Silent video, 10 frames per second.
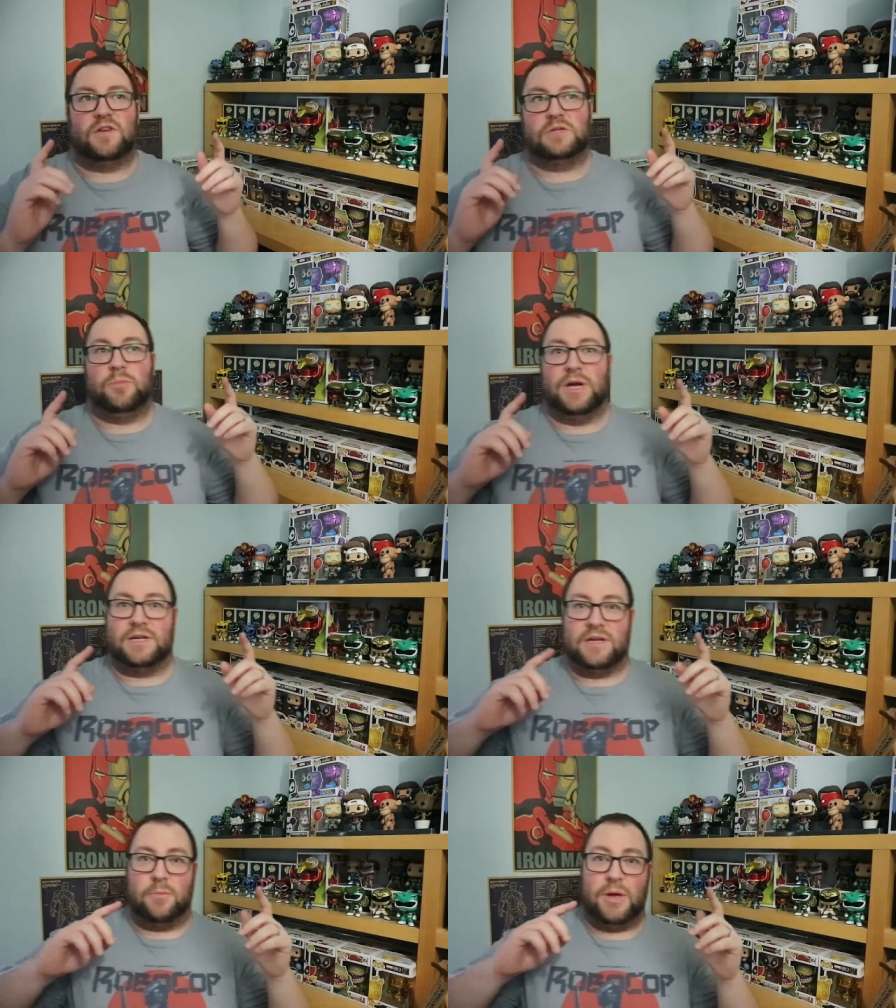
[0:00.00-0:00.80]
I've
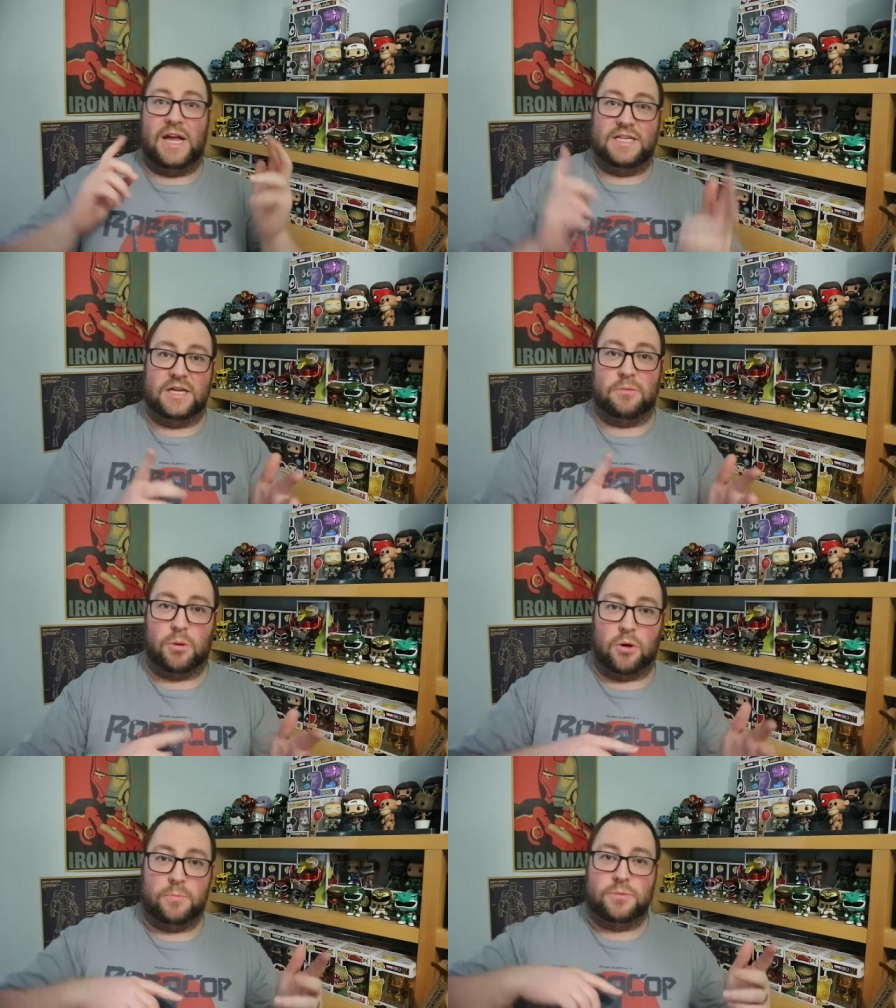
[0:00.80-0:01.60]
just picked up
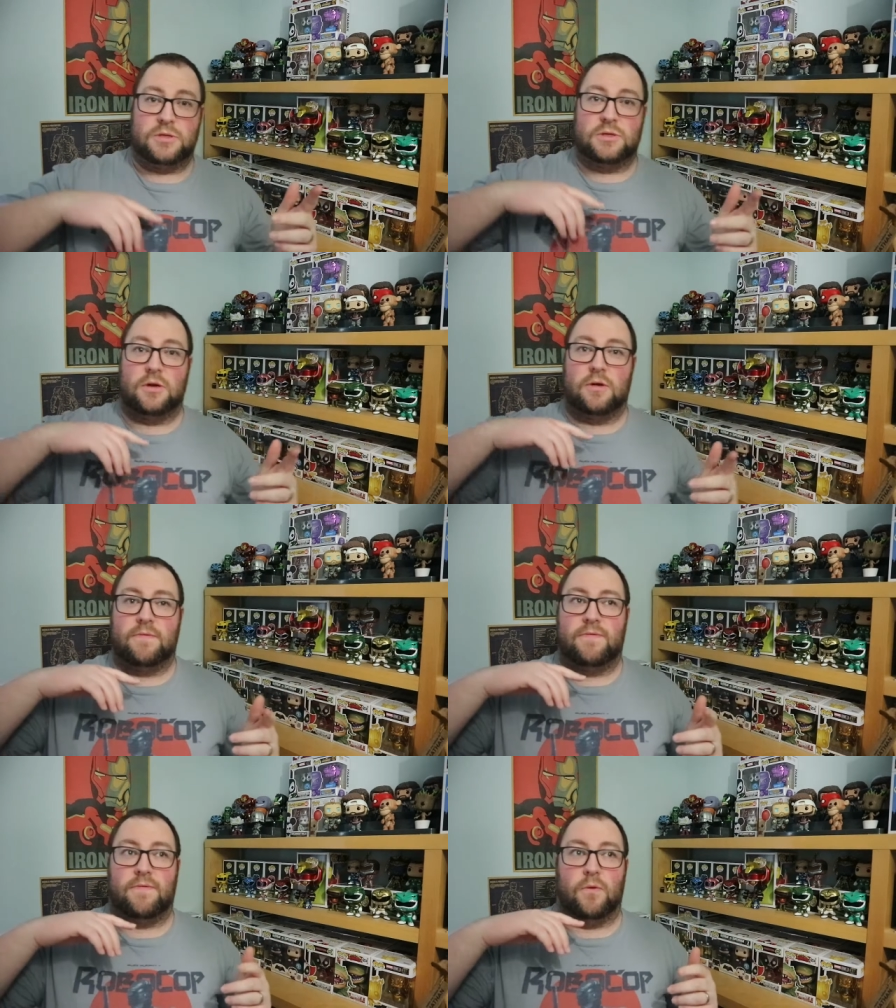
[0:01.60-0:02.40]
18
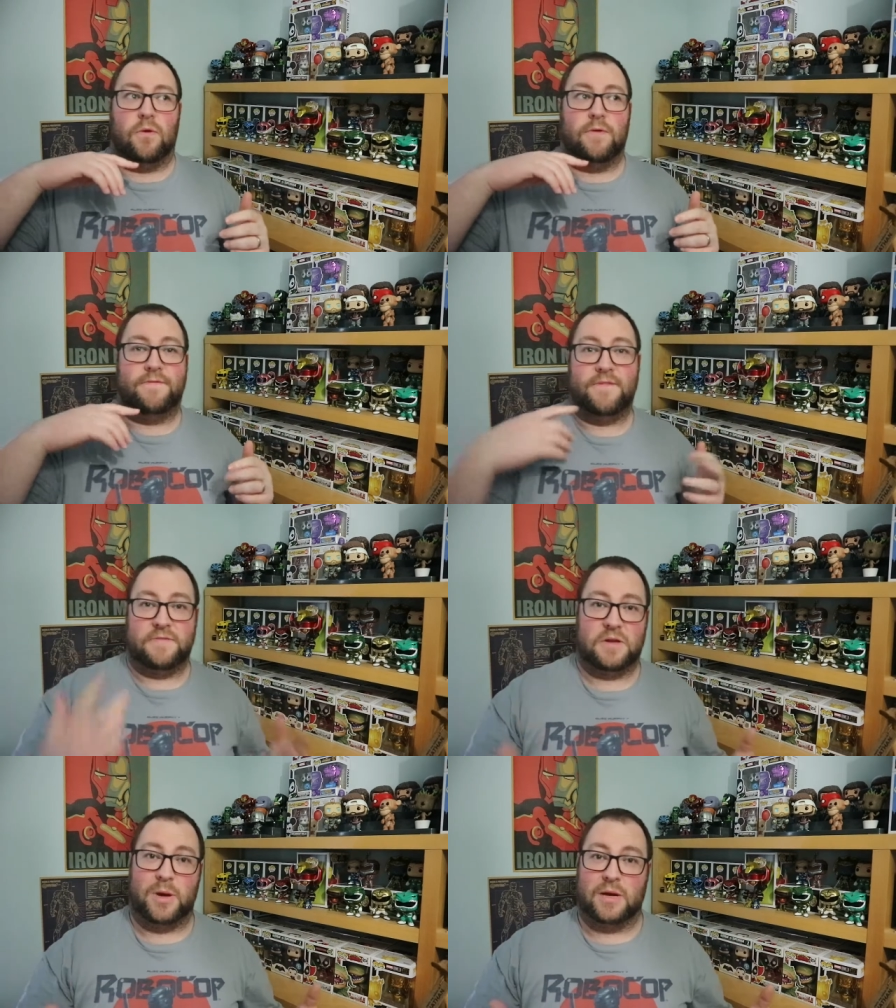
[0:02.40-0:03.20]
pops for
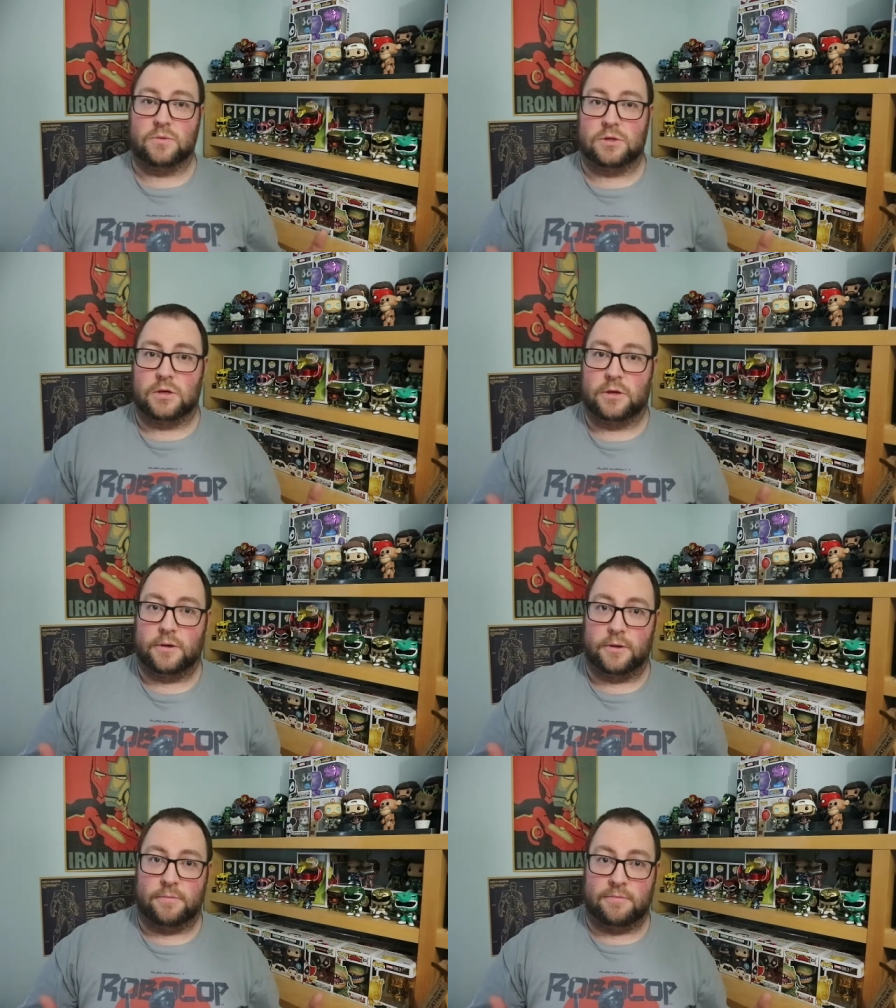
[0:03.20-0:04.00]
£50.